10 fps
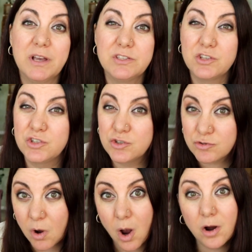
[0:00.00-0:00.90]
as a
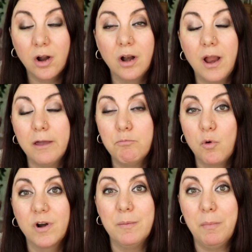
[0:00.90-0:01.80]
stronger and
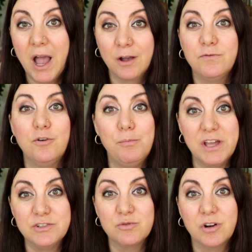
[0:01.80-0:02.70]
more impactful
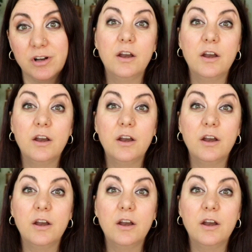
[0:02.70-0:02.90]
mentor.